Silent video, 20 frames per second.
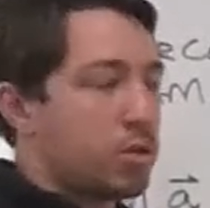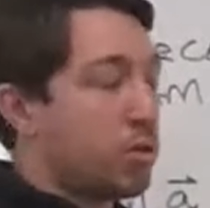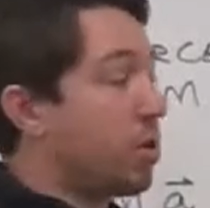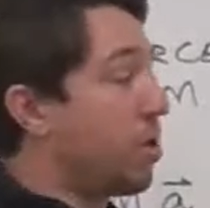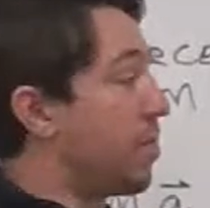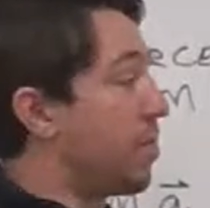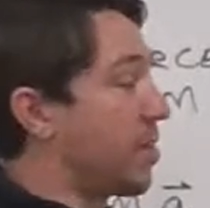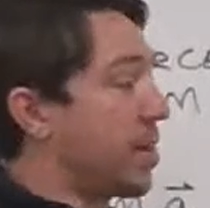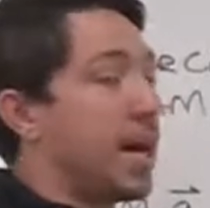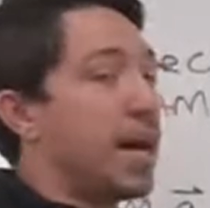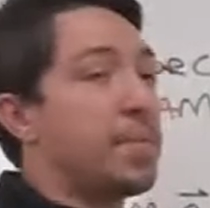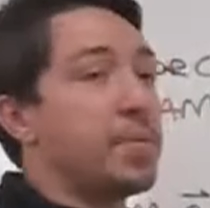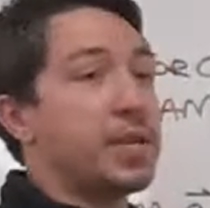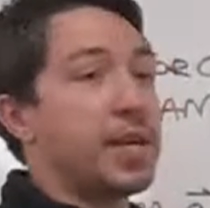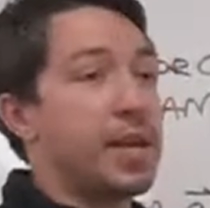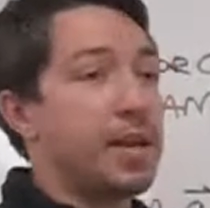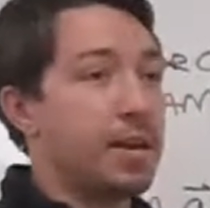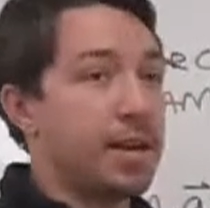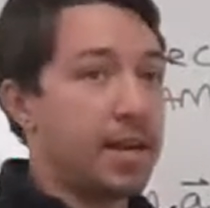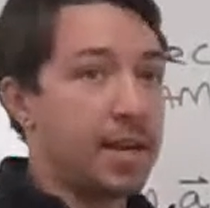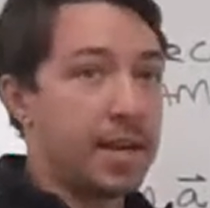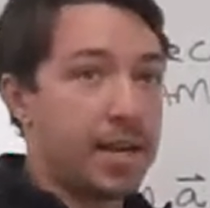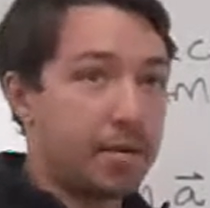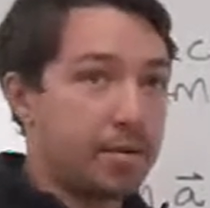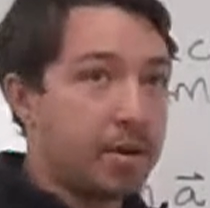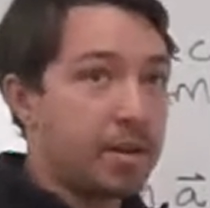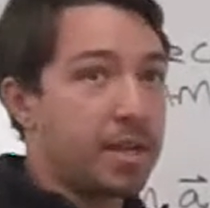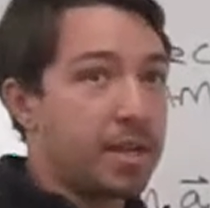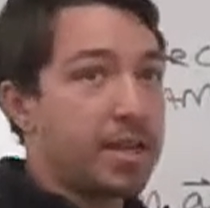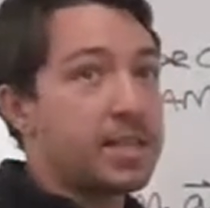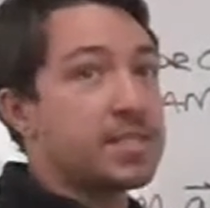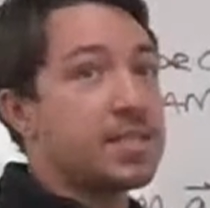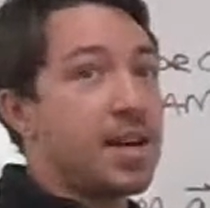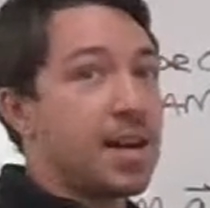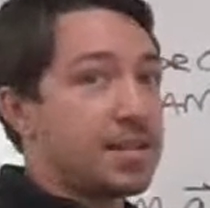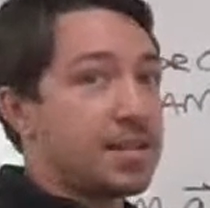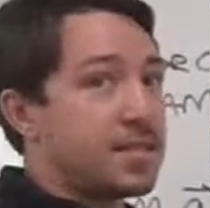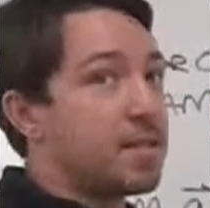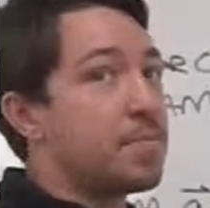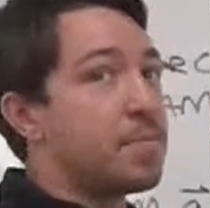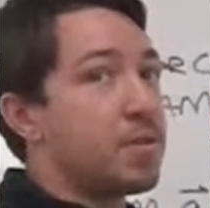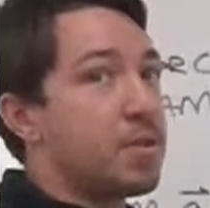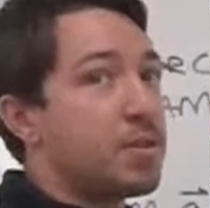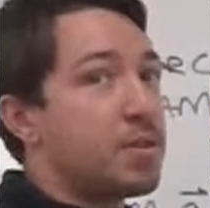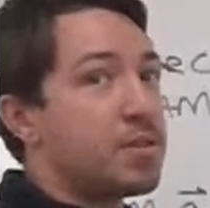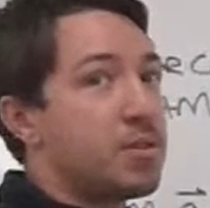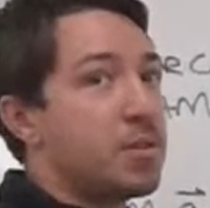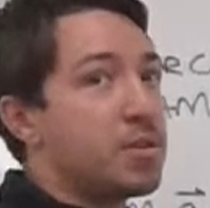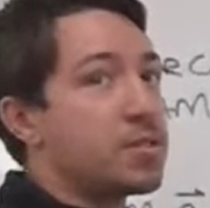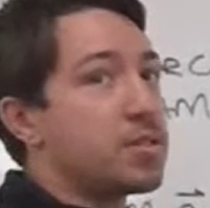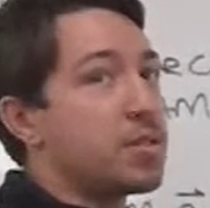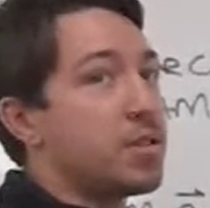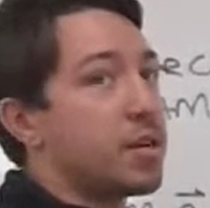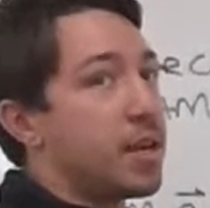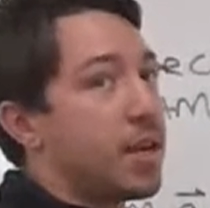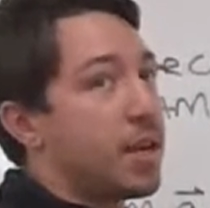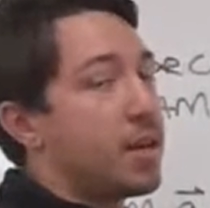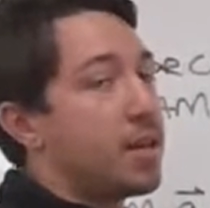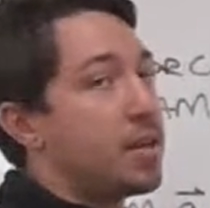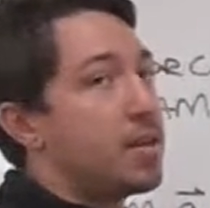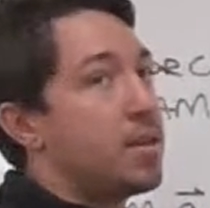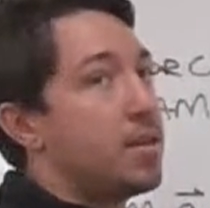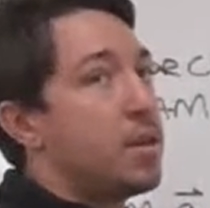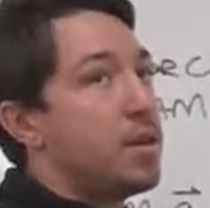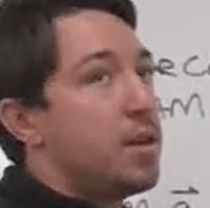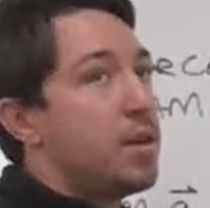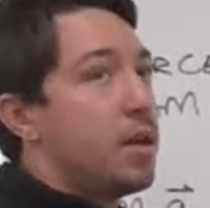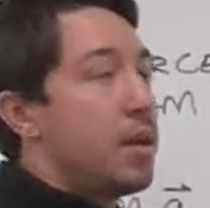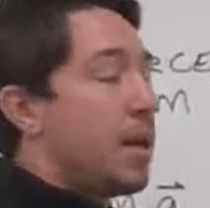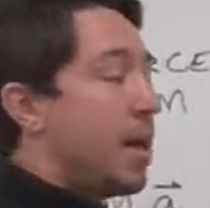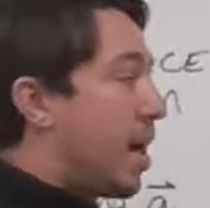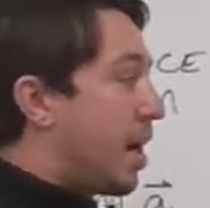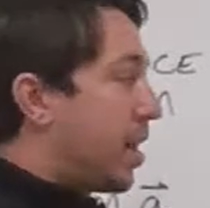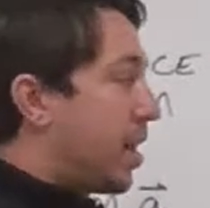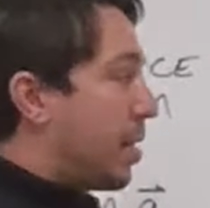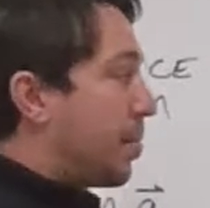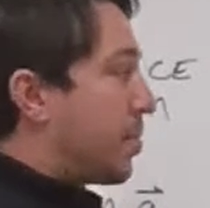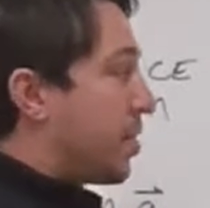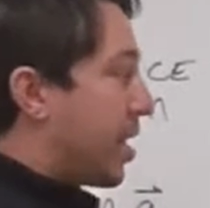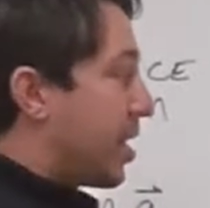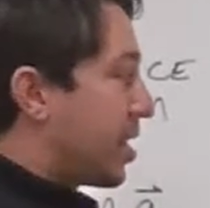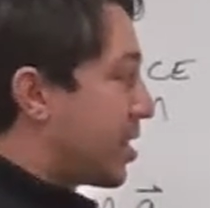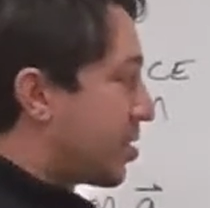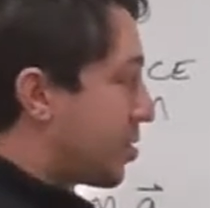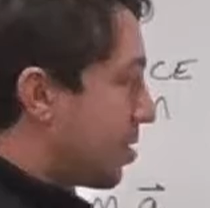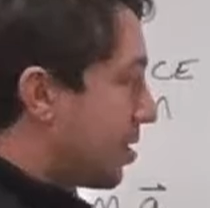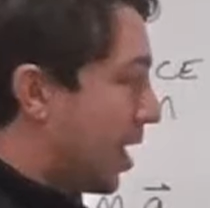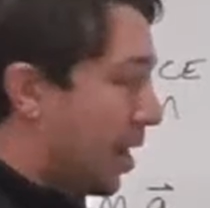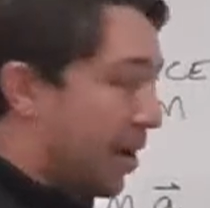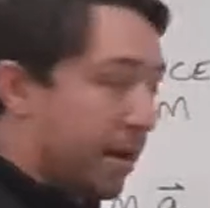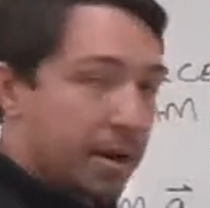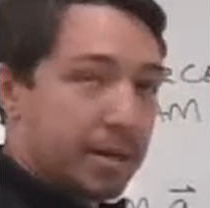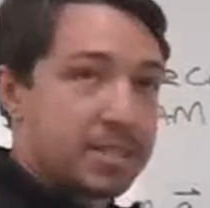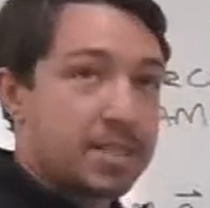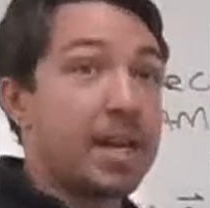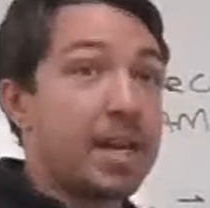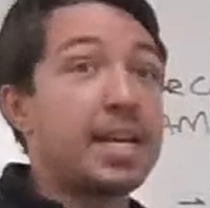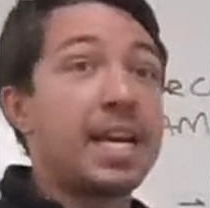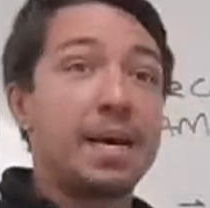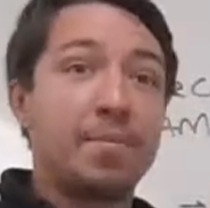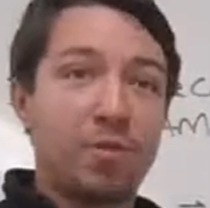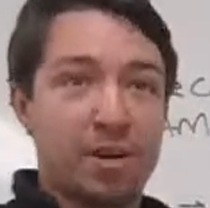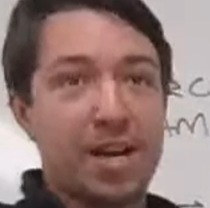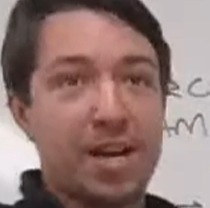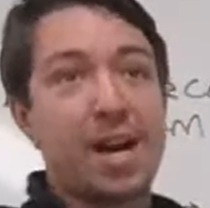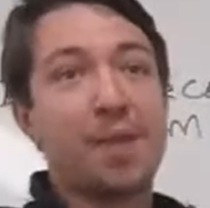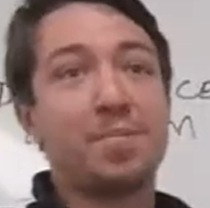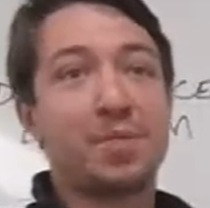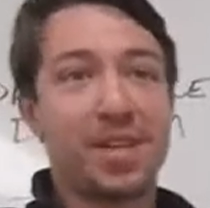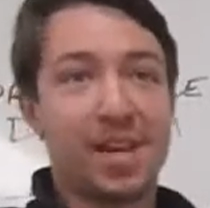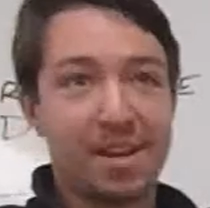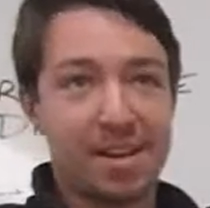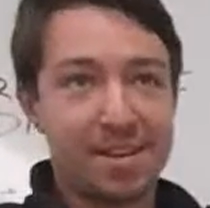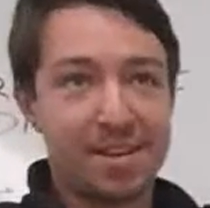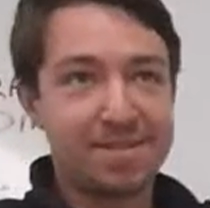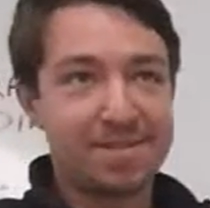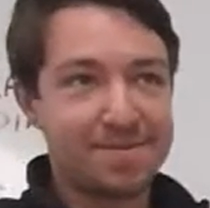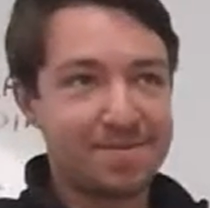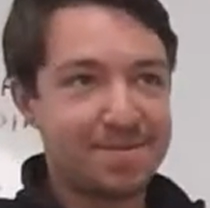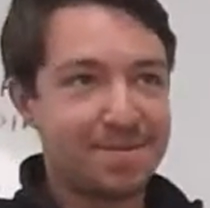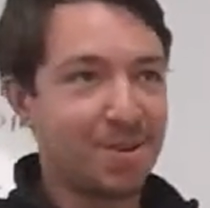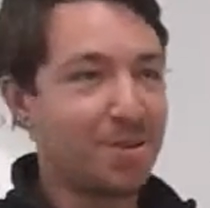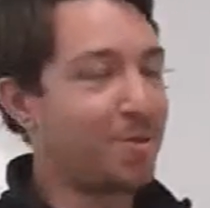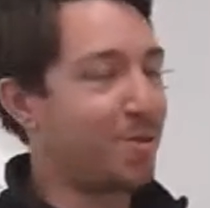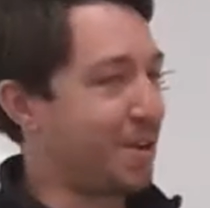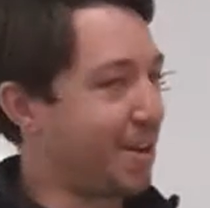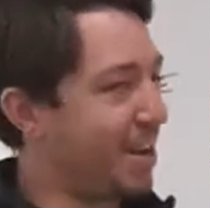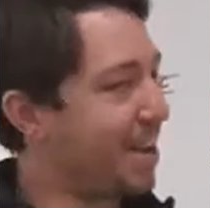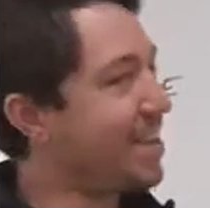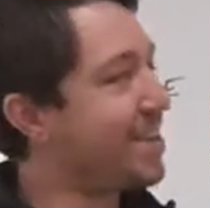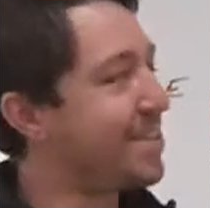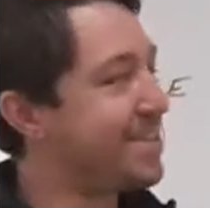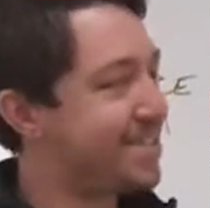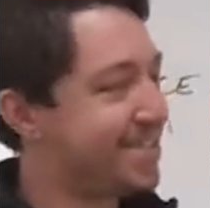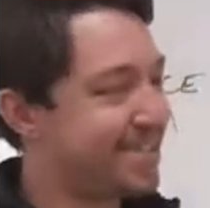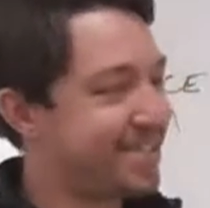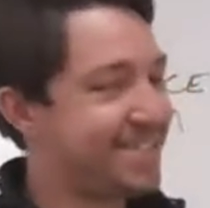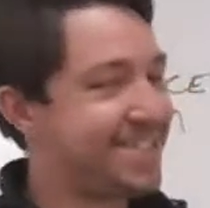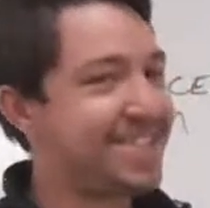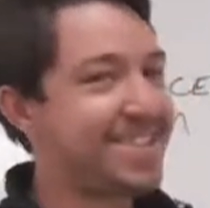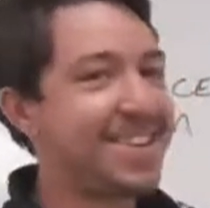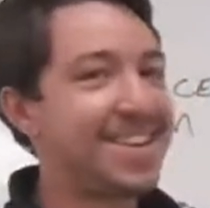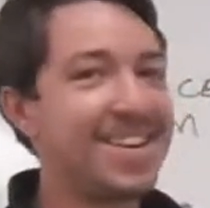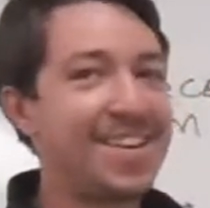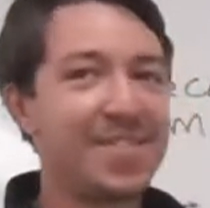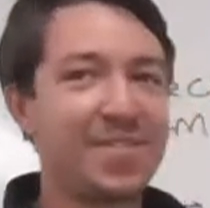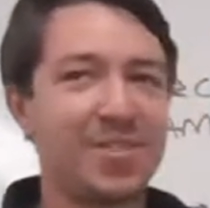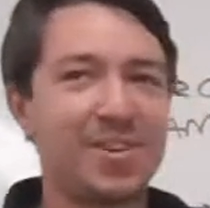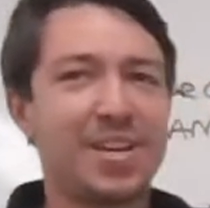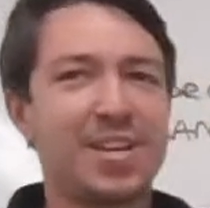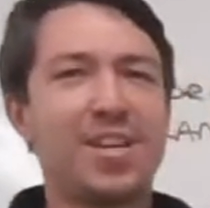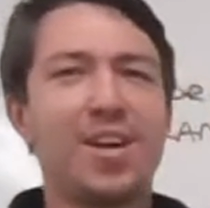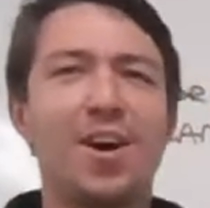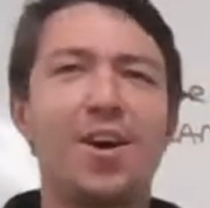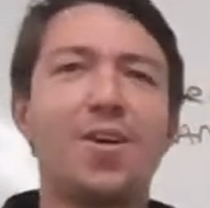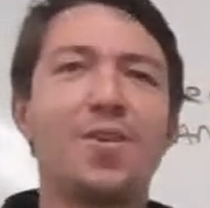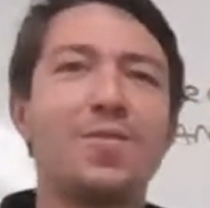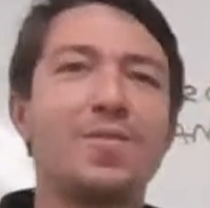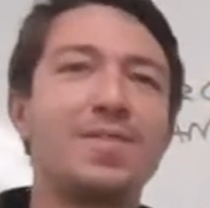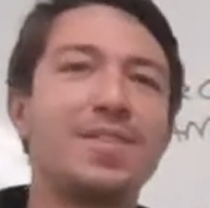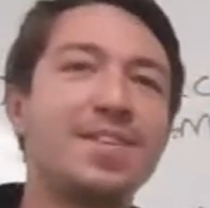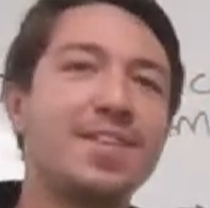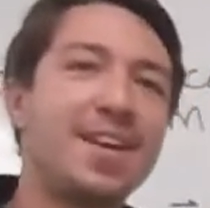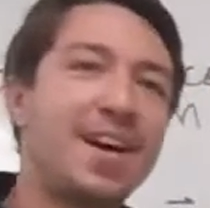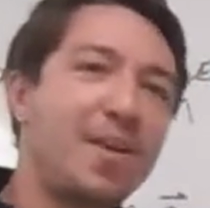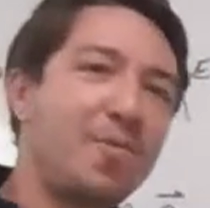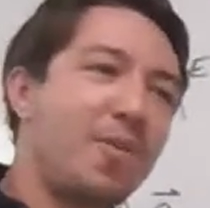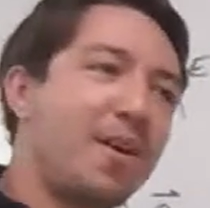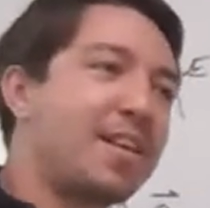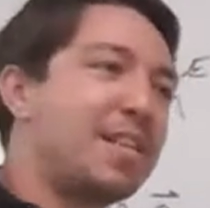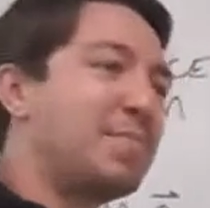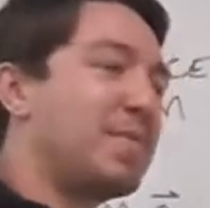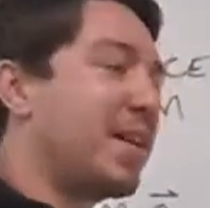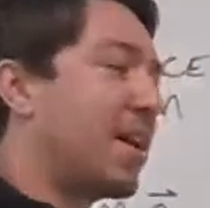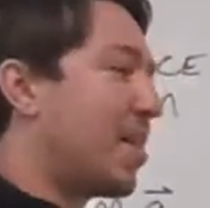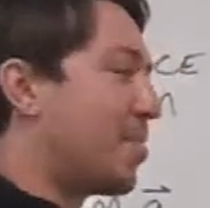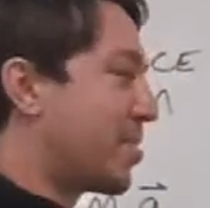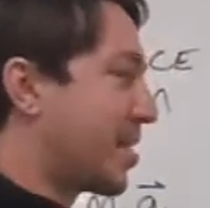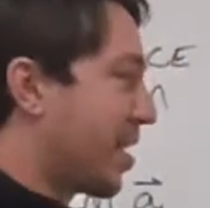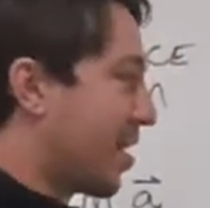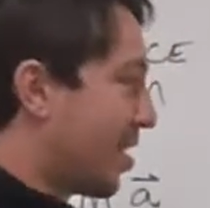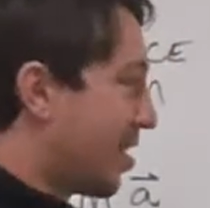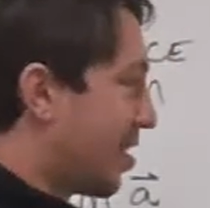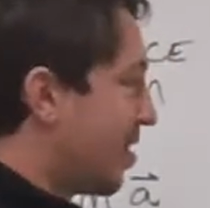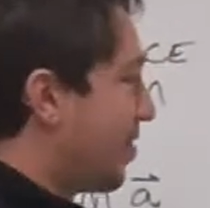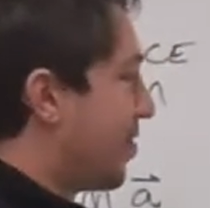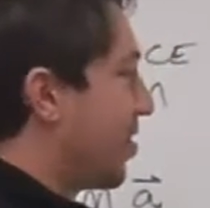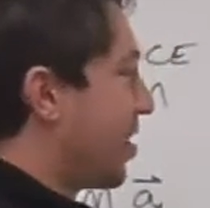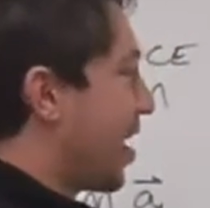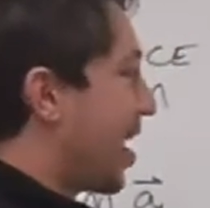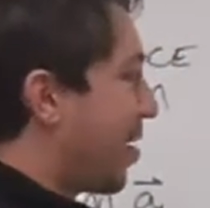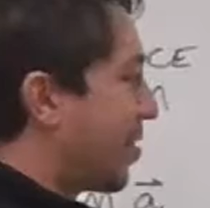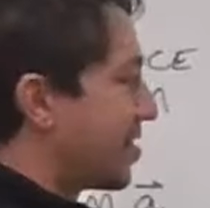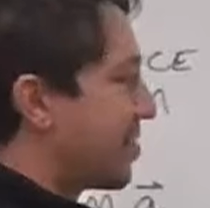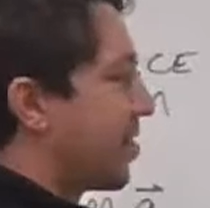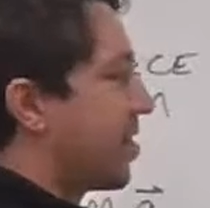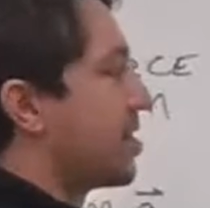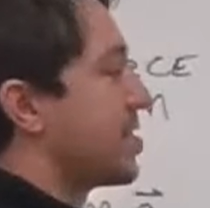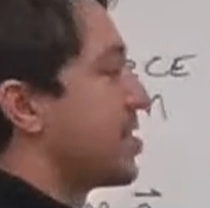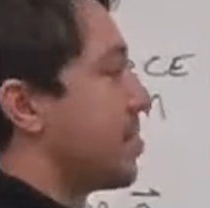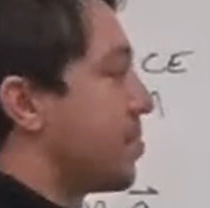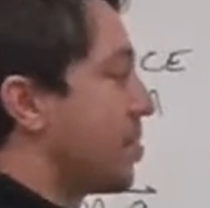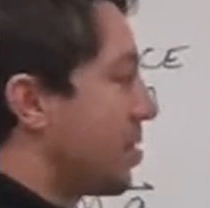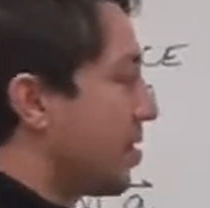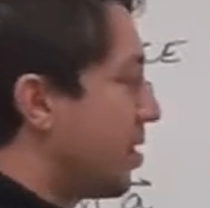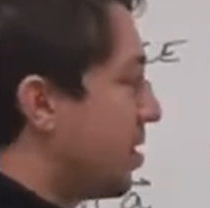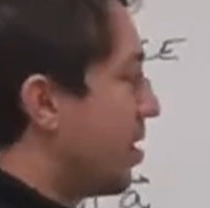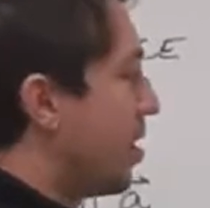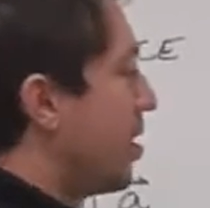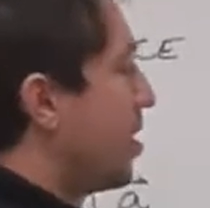So don't overcomplicate it. It really is that simple. You just look at any place. It's going to get more complicated. Don't worry. You're like, no, I want it to be complicated. For now, it's very simple.